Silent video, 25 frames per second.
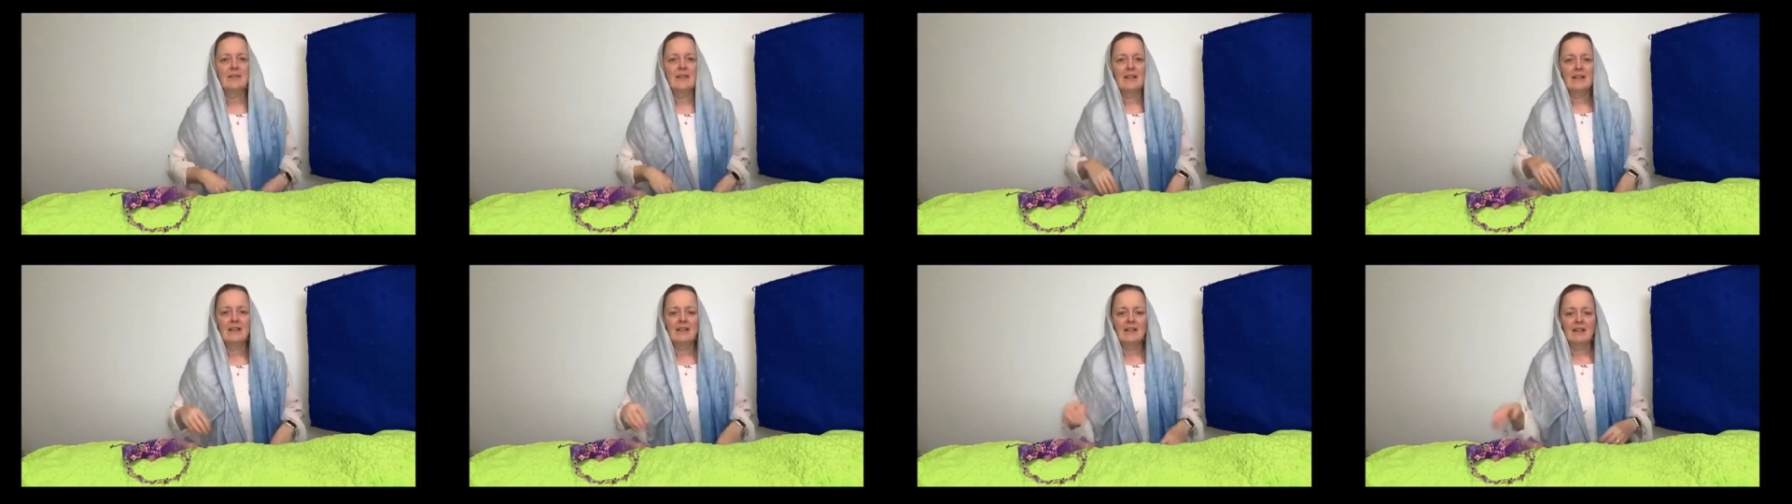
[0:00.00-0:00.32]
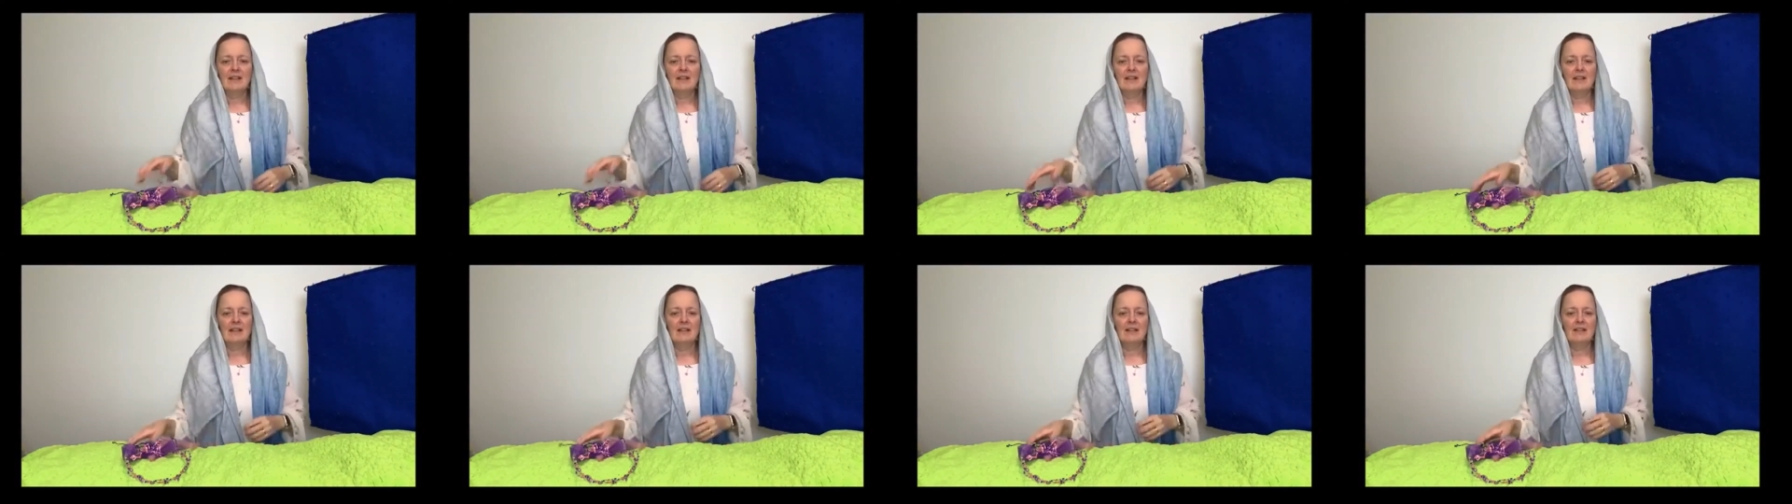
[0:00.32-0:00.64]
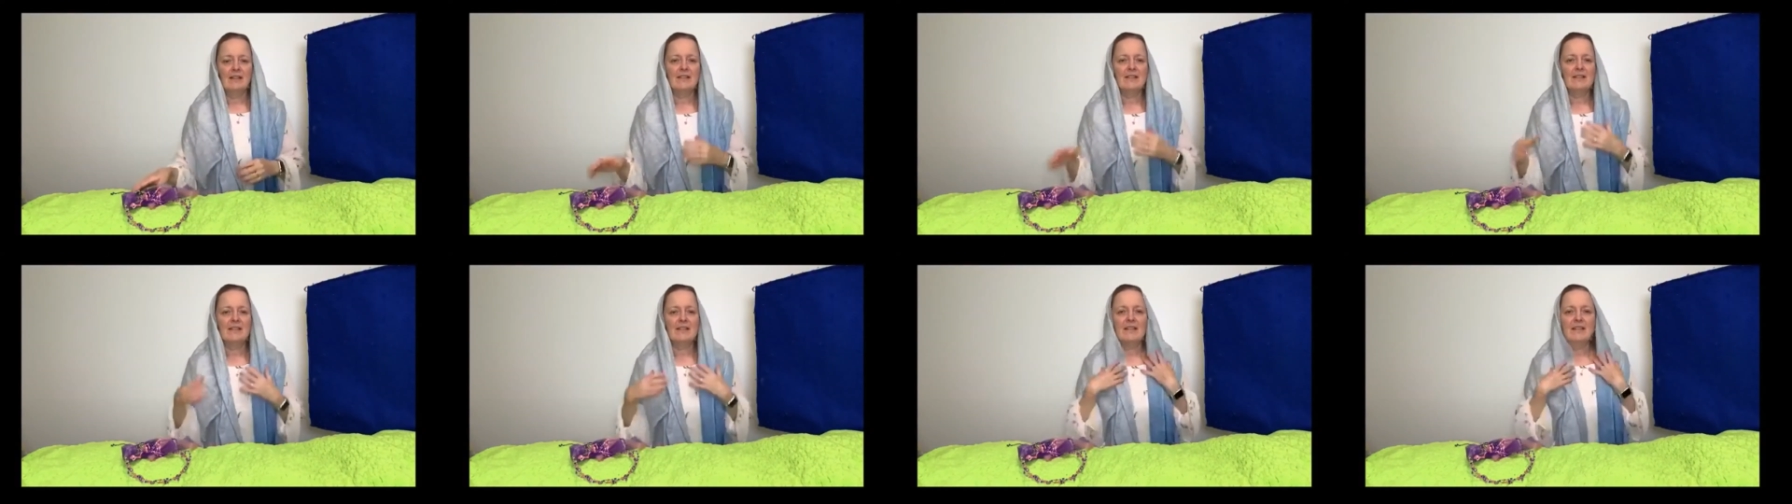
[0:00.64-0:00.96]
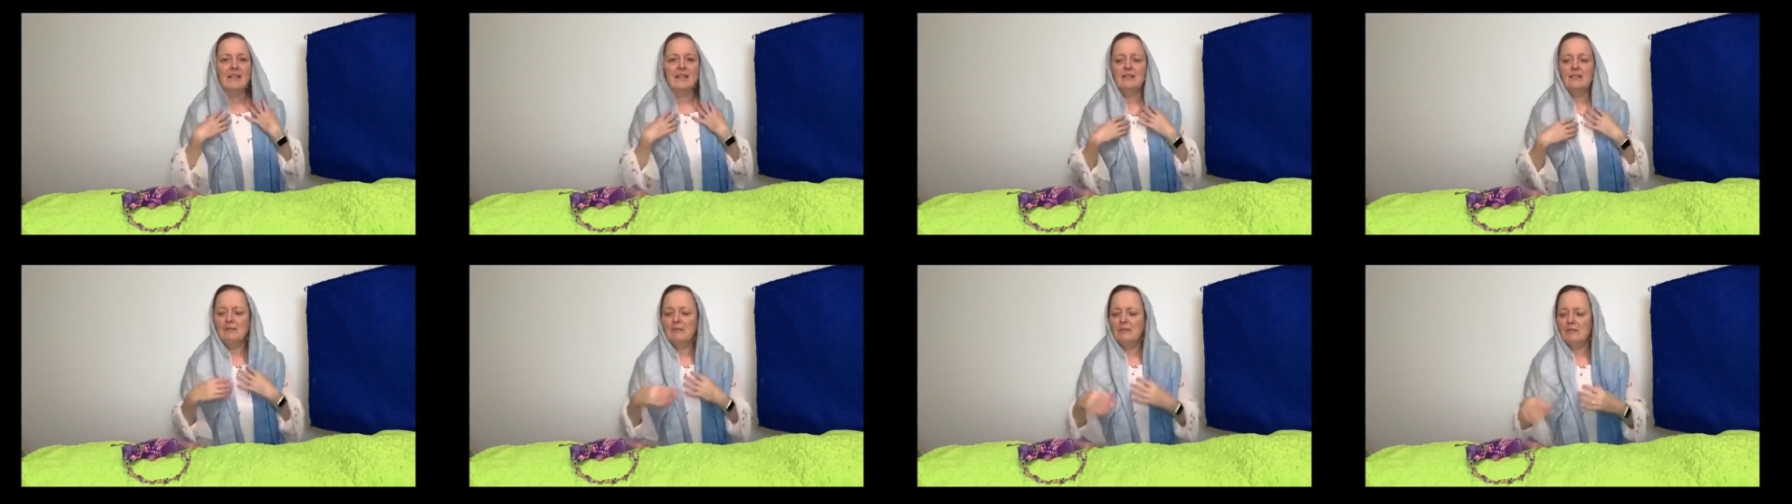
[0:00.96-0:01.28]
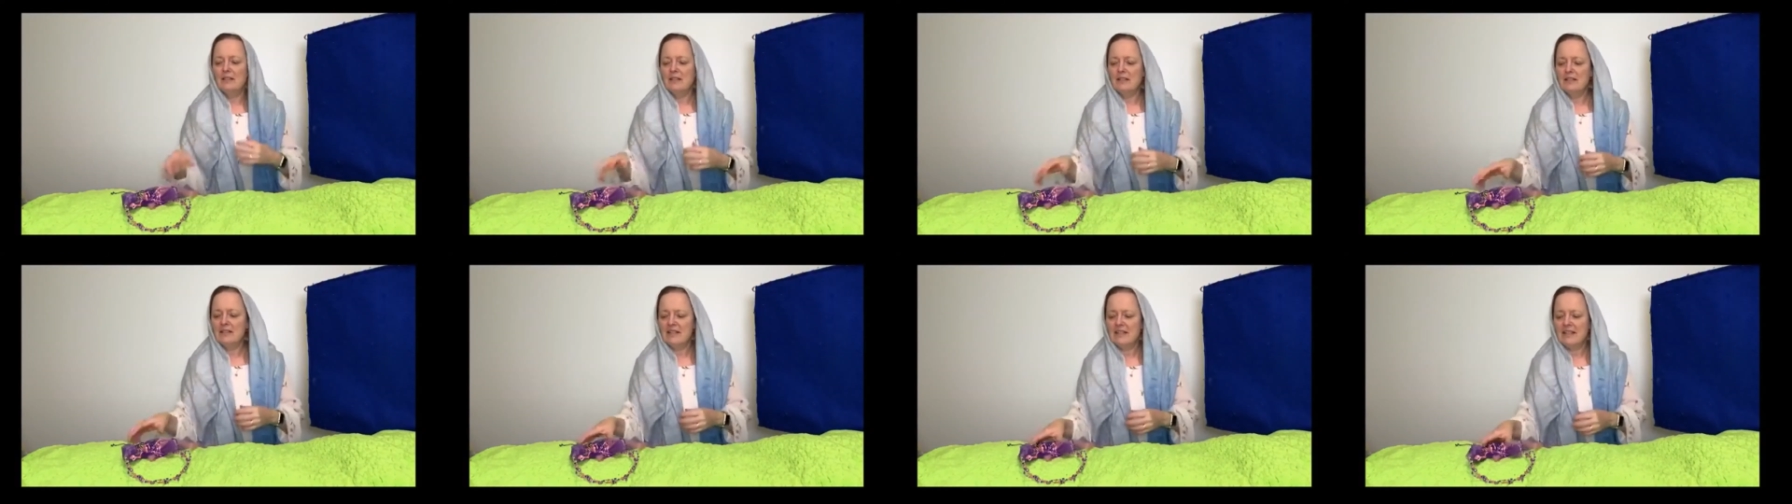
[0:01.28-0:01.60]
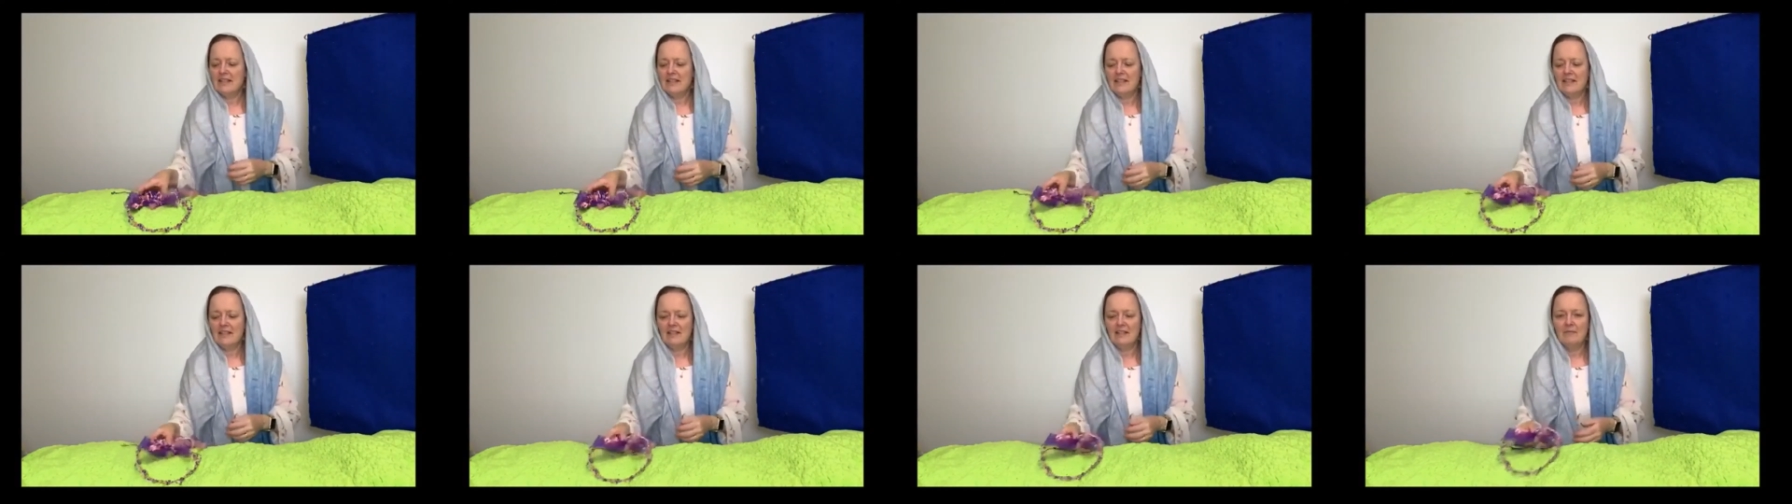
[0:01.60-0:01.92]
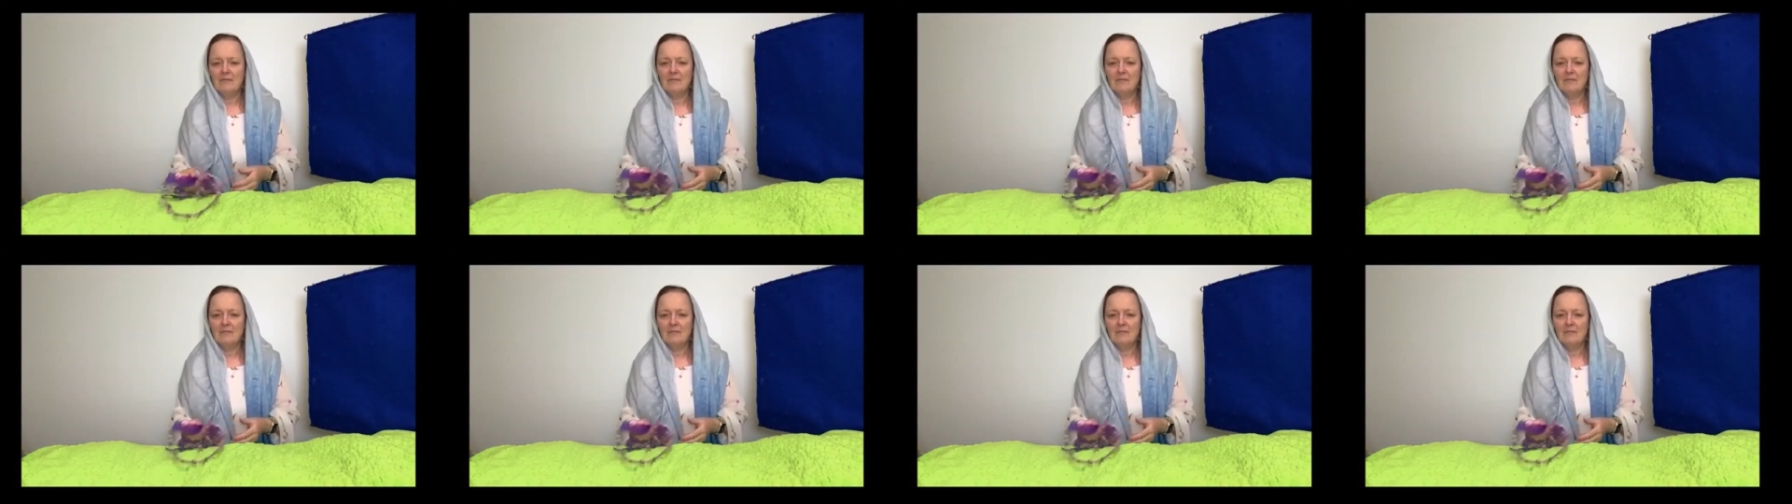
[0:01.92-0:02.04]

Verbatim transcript: I'll see you one day.